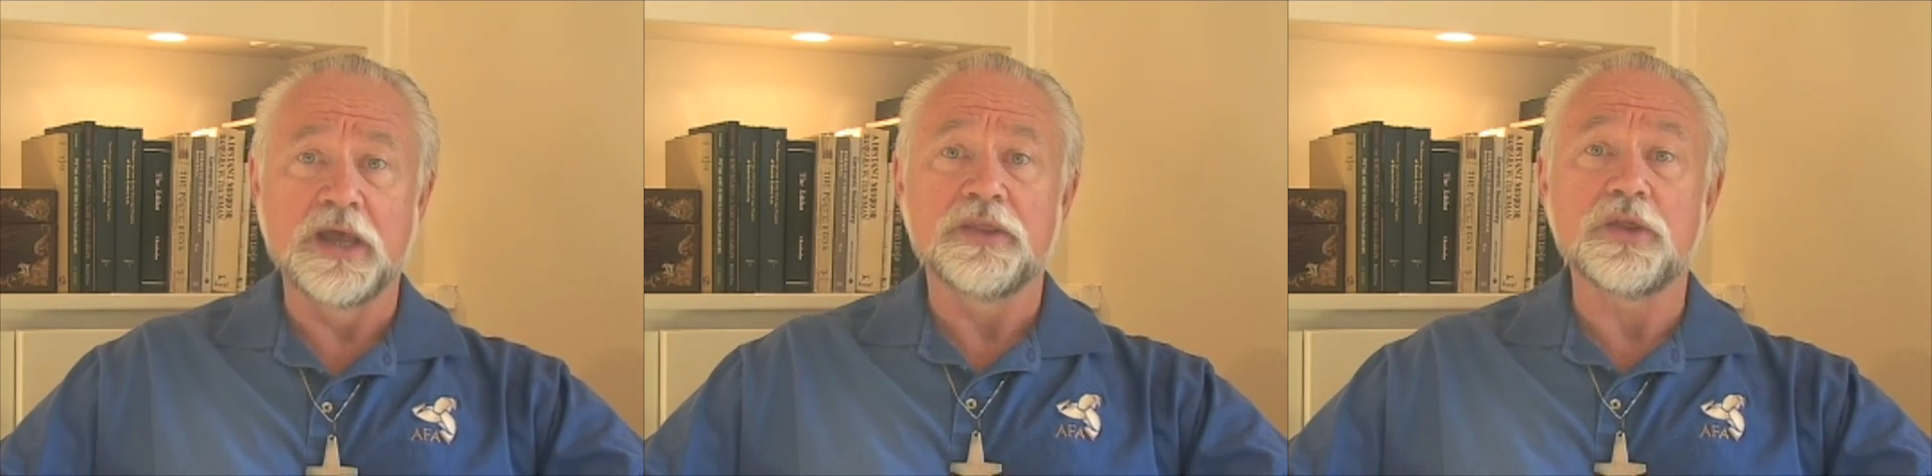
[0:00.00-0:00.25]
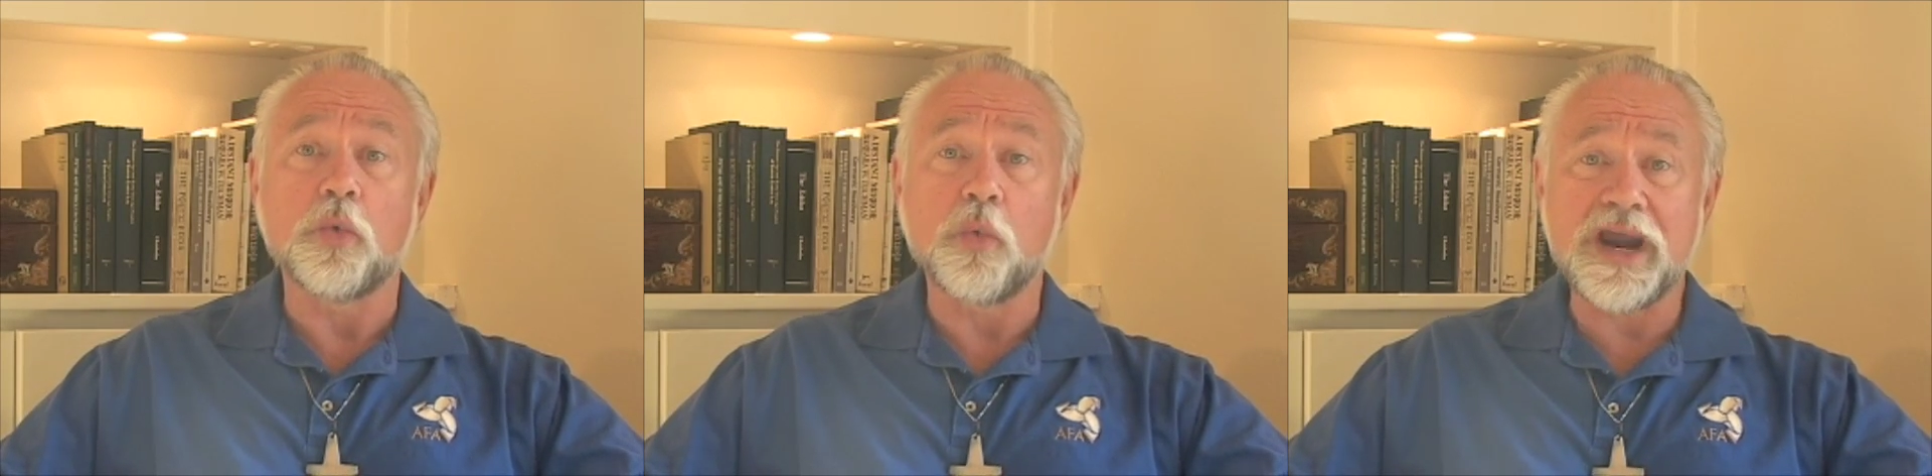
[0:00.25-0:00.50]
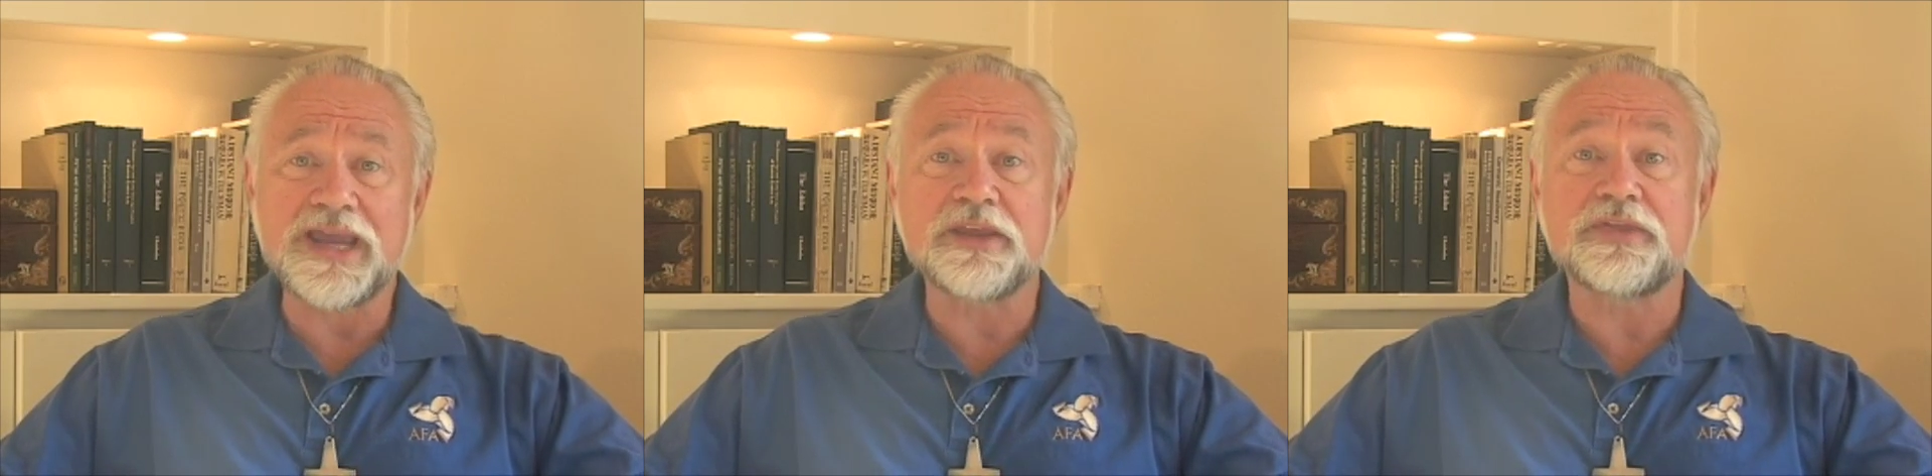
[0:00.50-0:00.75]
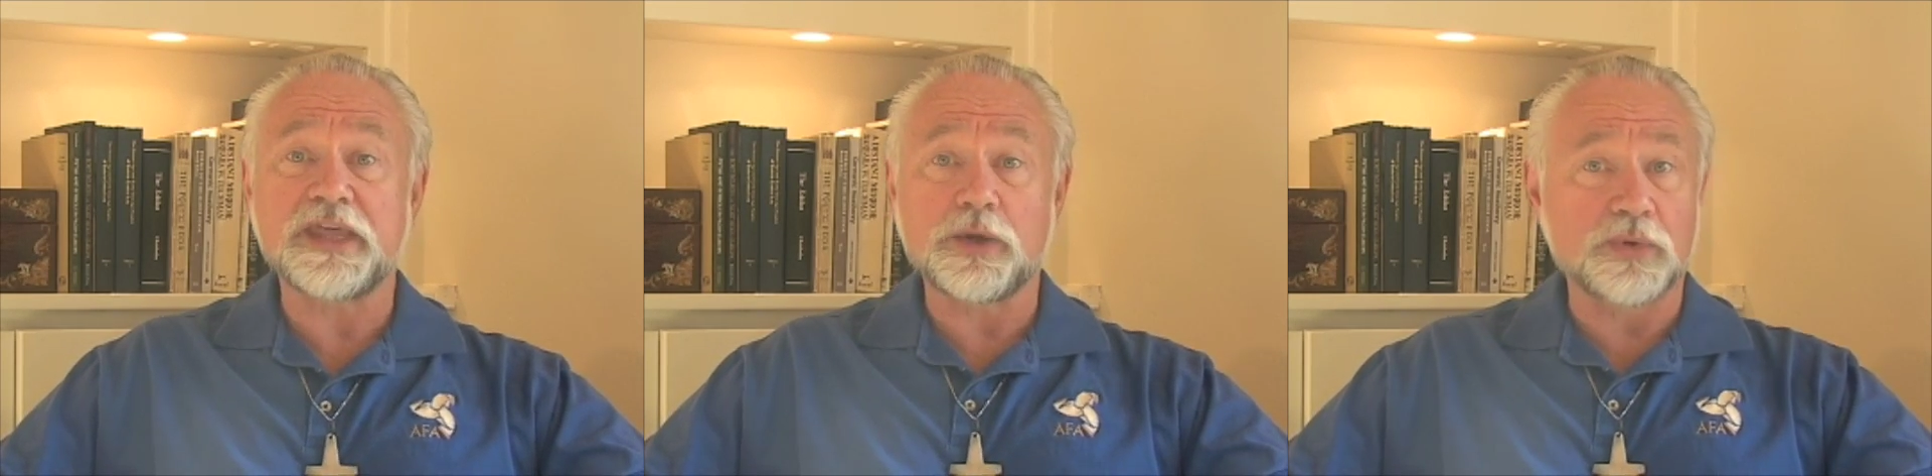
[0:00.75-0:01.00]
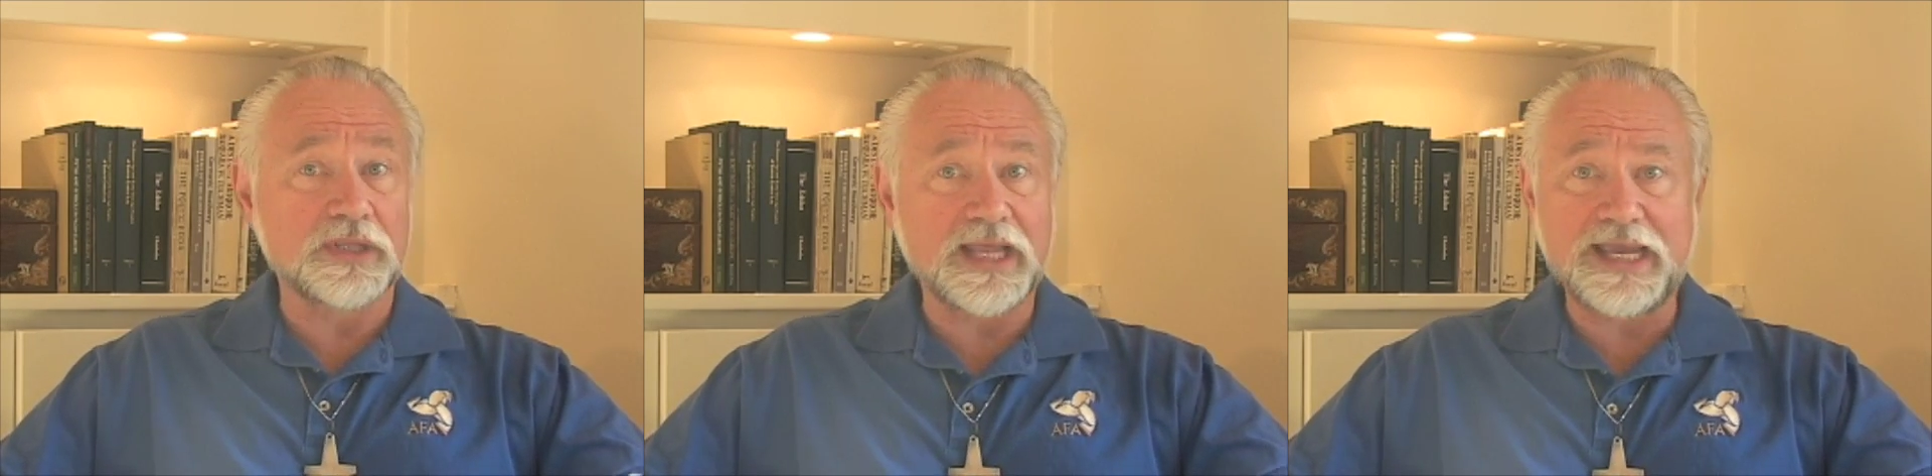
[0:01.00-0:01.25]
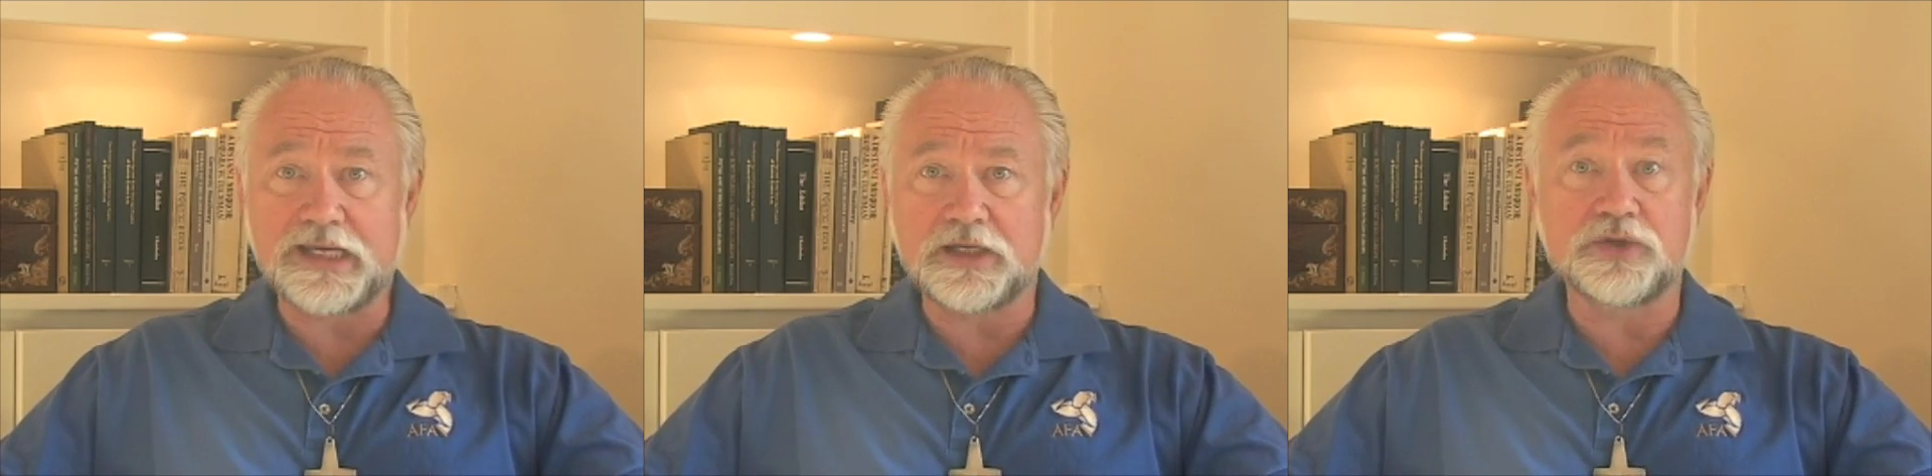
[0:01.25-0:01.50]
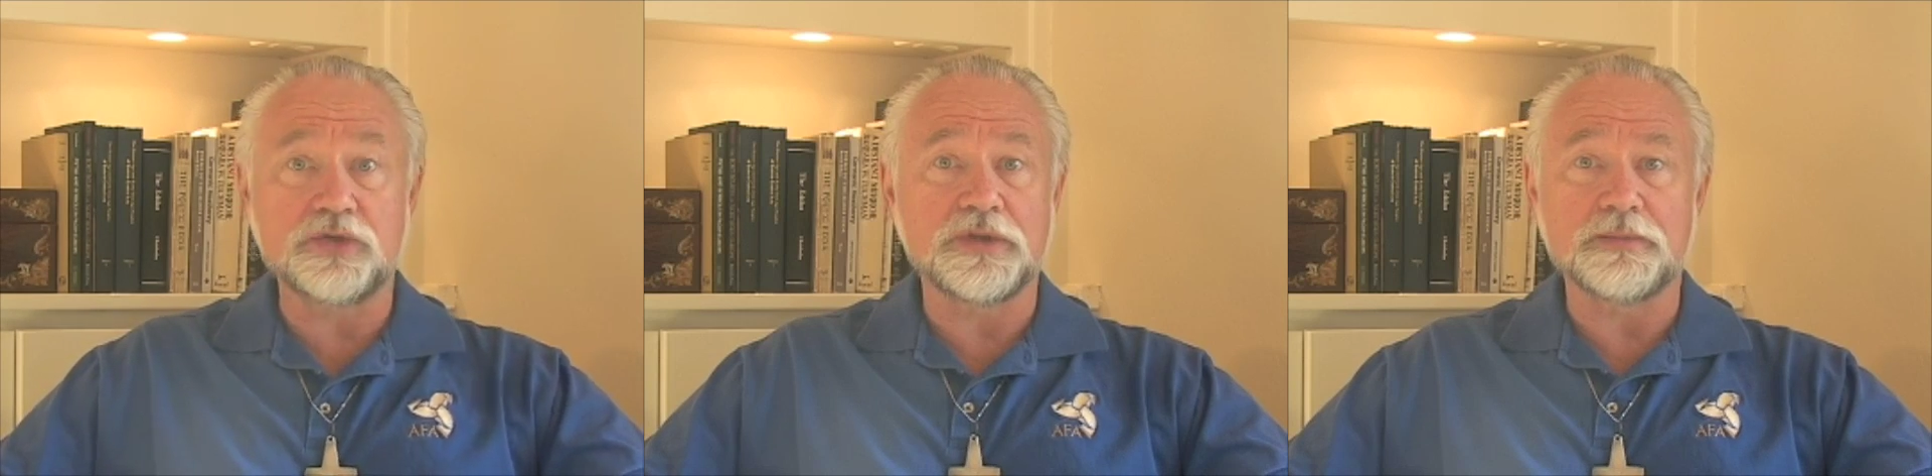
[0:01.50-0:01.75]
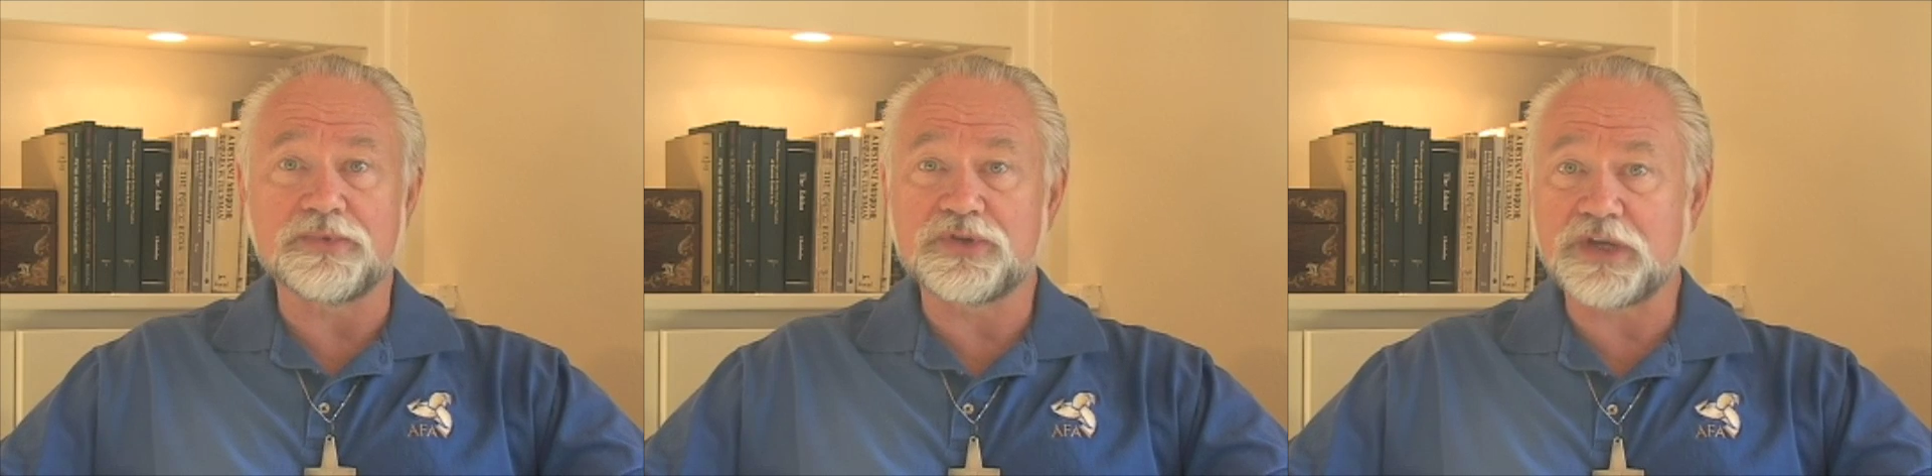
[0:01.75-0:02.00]
the way that they related to
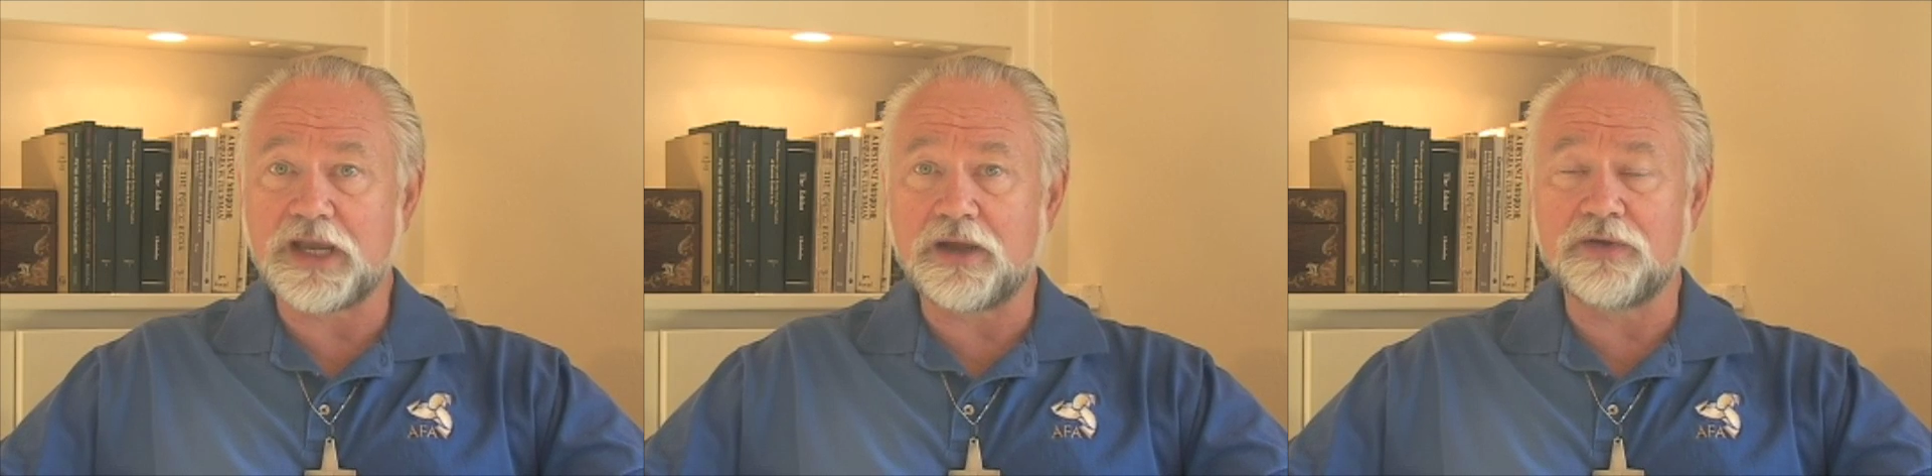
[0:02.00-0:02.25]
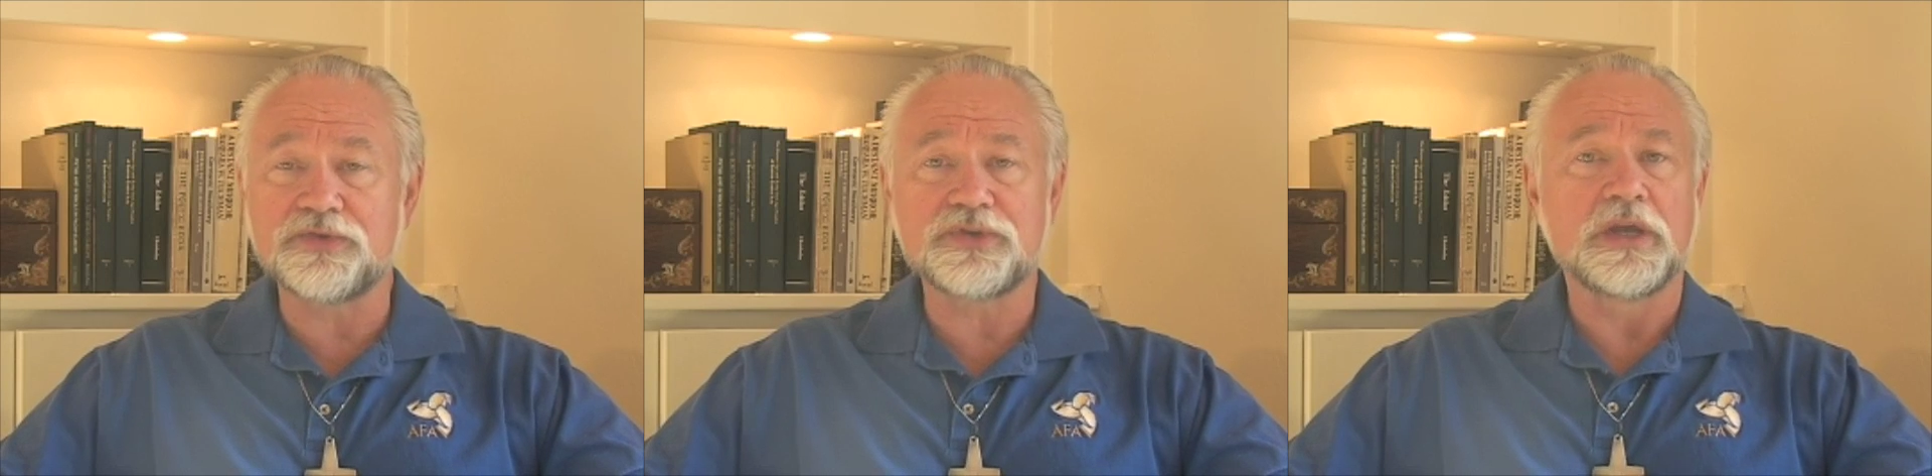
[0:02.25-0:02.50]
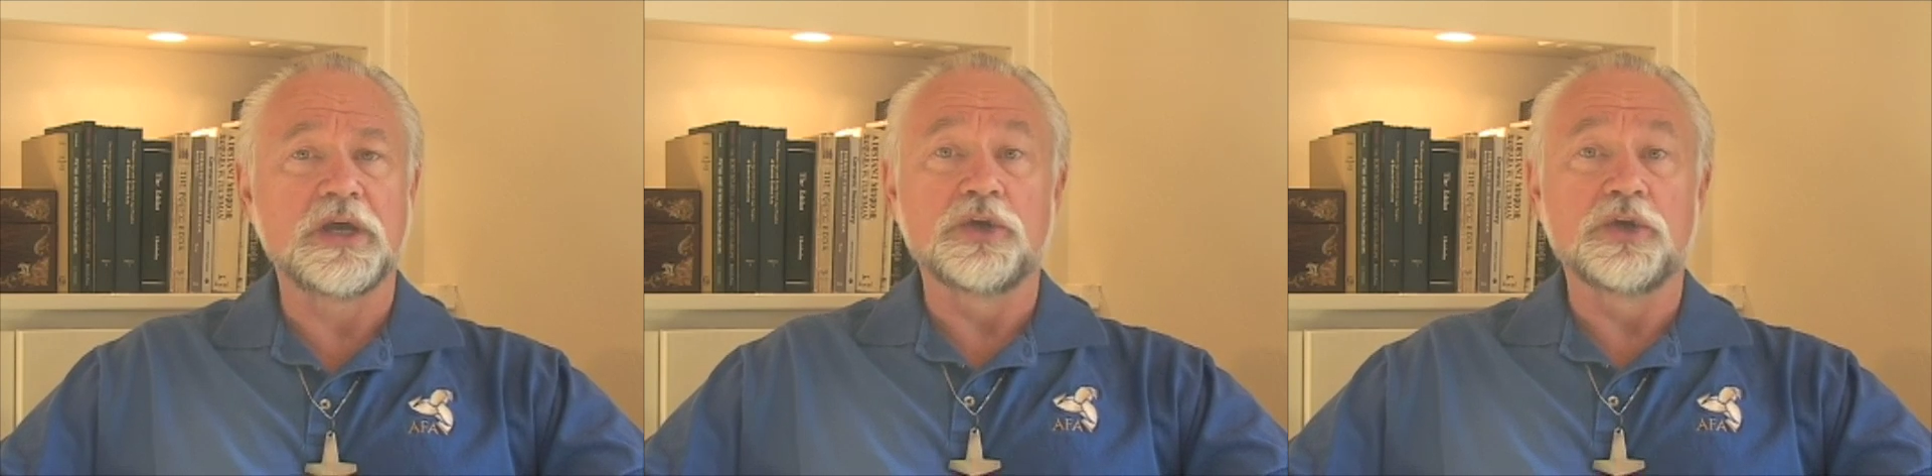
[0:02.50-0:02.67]
themselves,